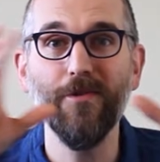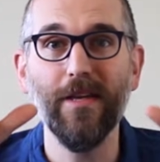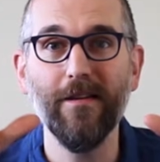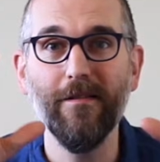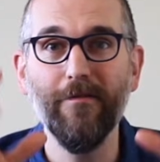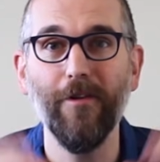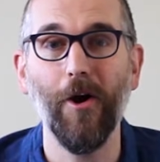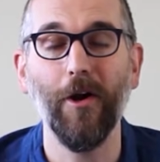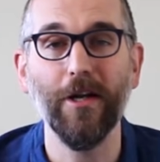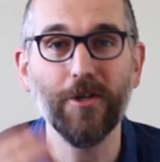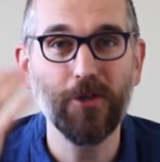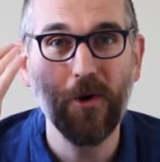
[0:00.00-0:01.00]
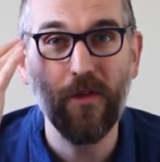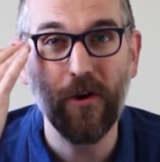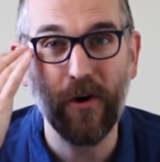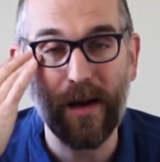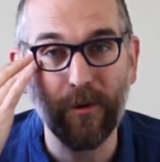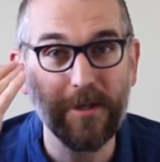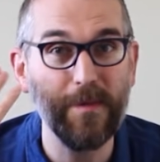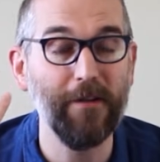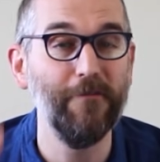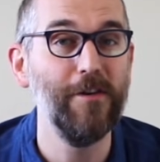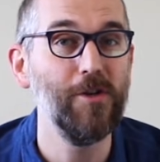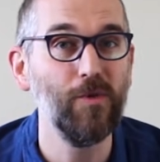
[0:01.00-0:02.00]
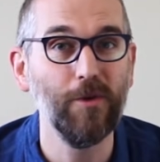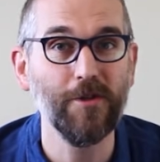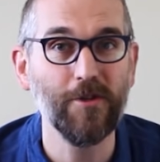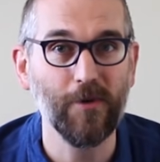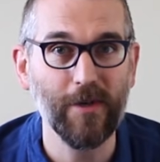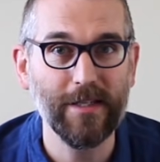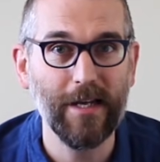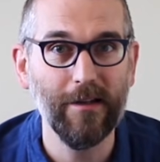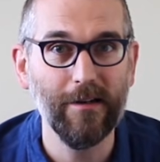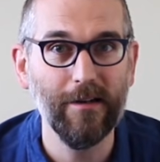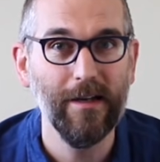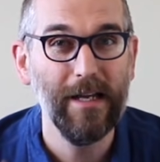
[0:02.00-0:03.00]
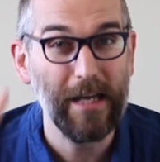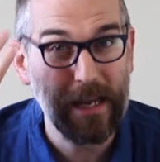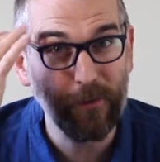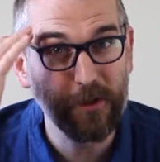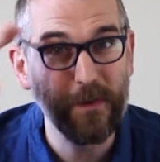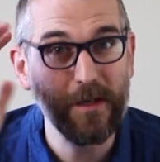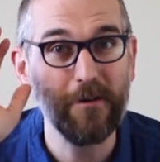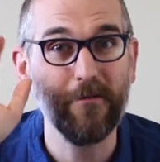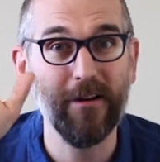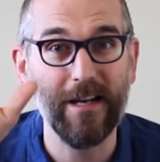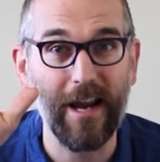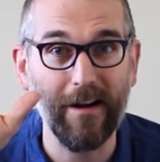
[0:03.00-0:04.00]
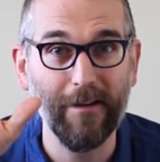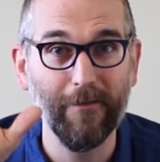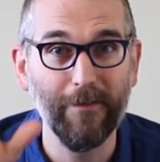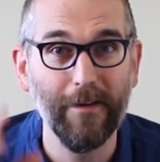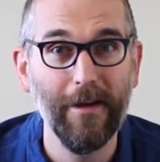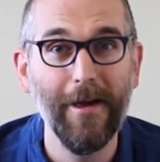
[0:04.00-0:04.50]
you give are going to show that you're able to be a visual storyteller, able to be creative,